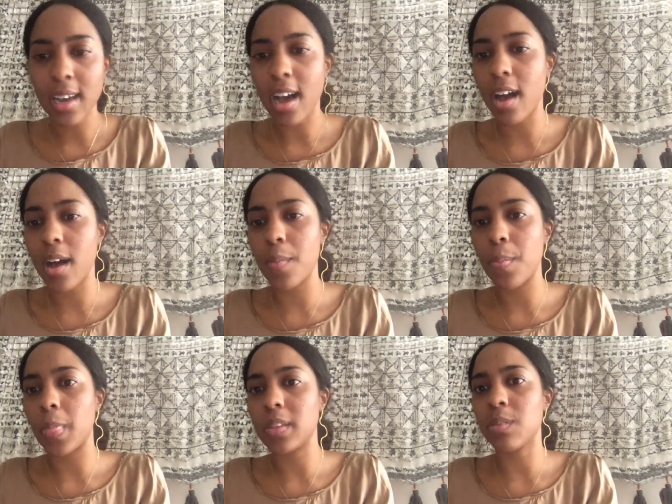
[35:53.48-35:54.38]

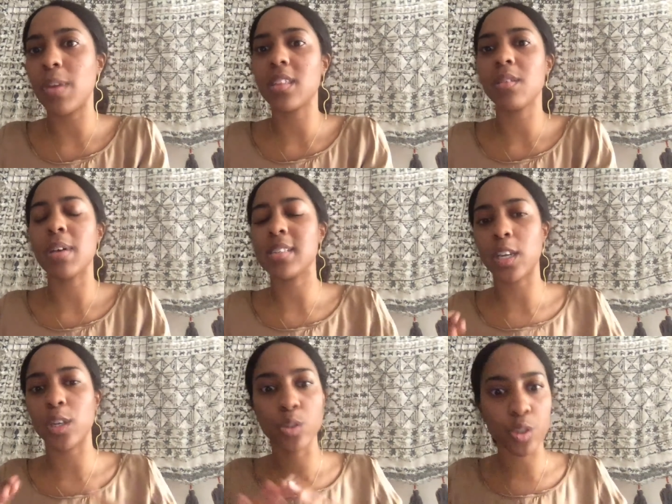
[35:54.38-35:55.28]
um, to make them as
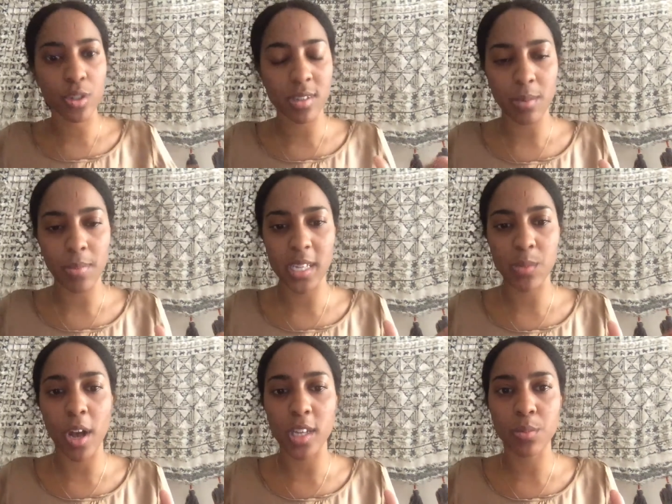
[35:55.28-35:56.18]
like neutral seeming as
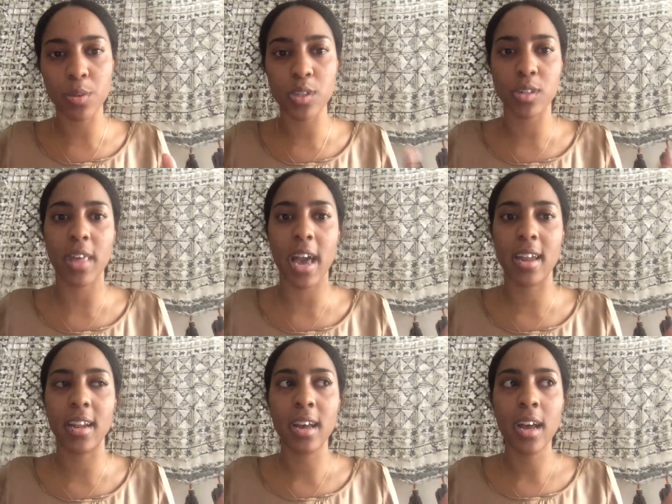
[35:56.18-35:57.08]
possible so
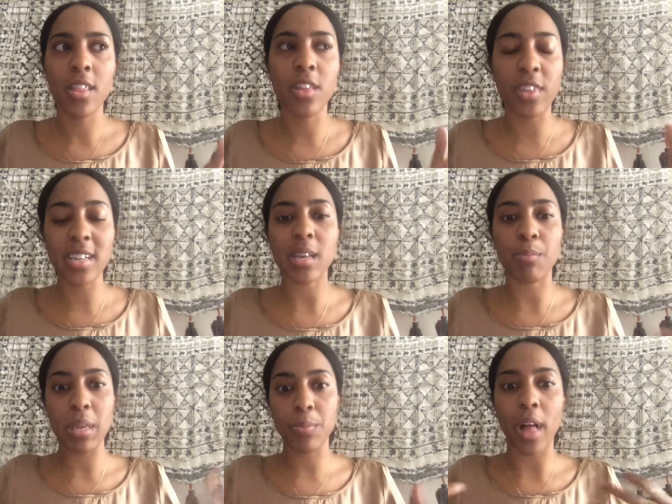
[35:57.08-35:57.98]
that the things
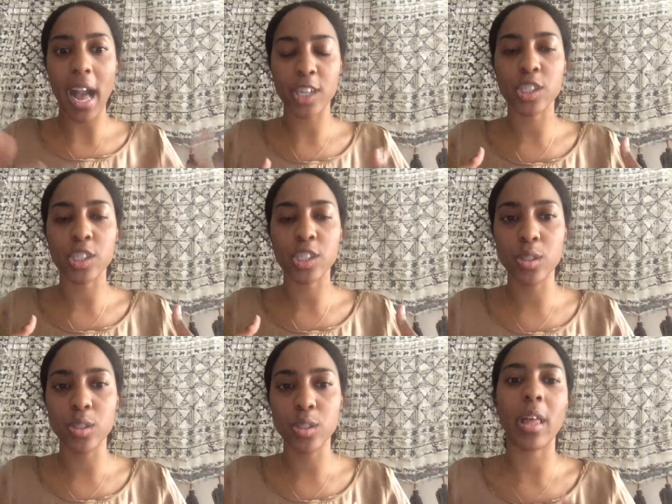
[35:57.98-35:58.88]
that people actually
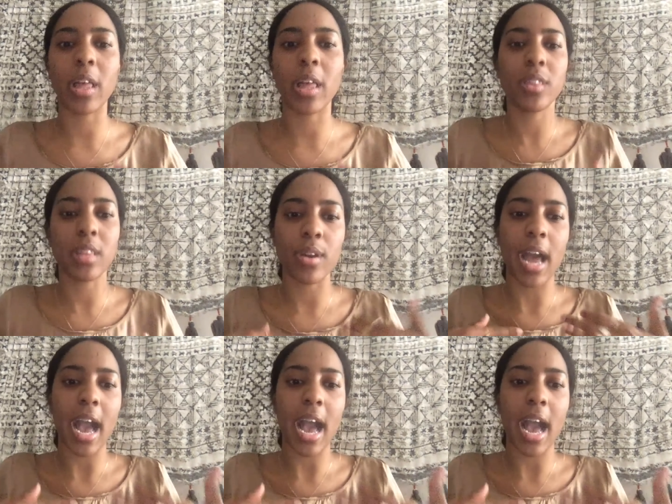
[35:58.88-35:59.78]
do are like what they would
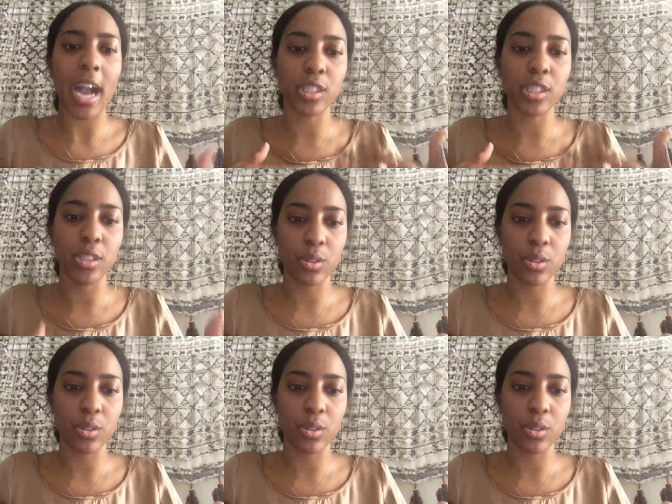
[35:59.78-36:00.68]
actually do,
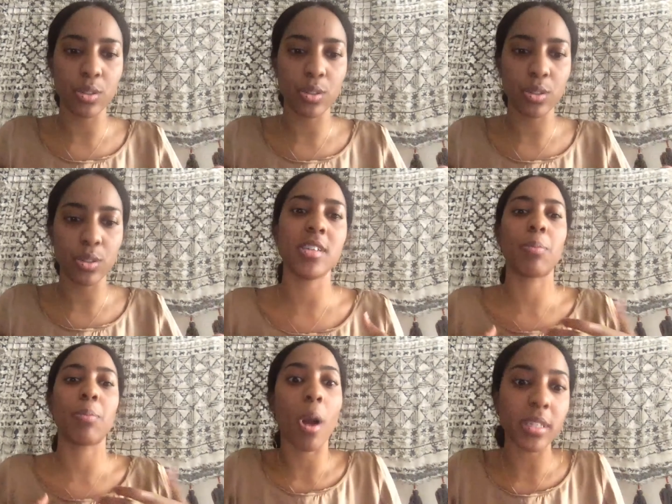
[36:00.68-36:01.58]
not because they're being
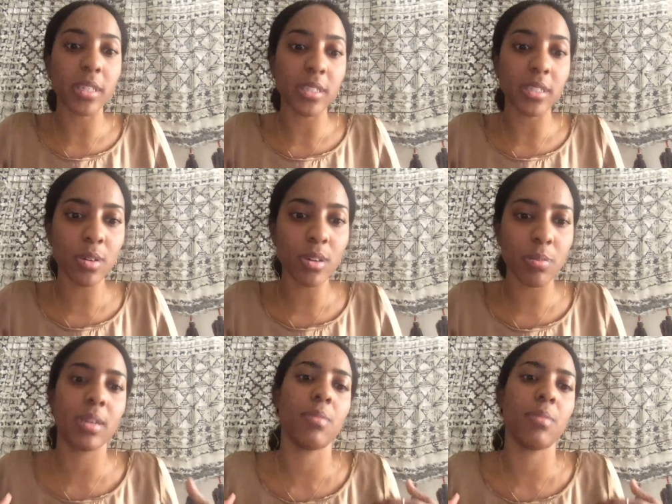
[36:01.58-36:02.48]
prompted to do it,
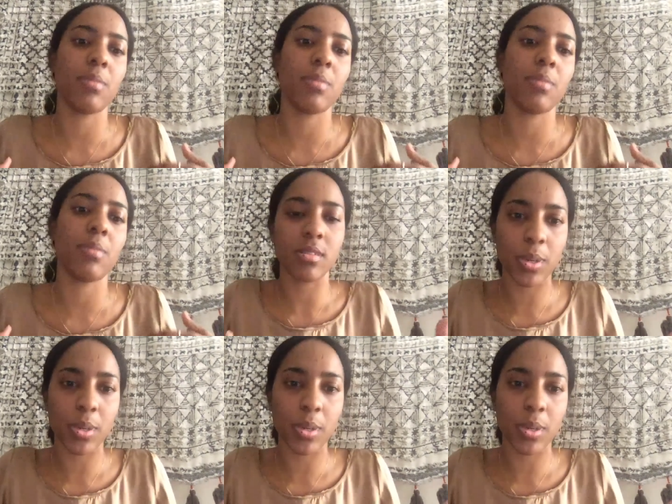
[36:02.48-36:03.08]
but because it's what somebody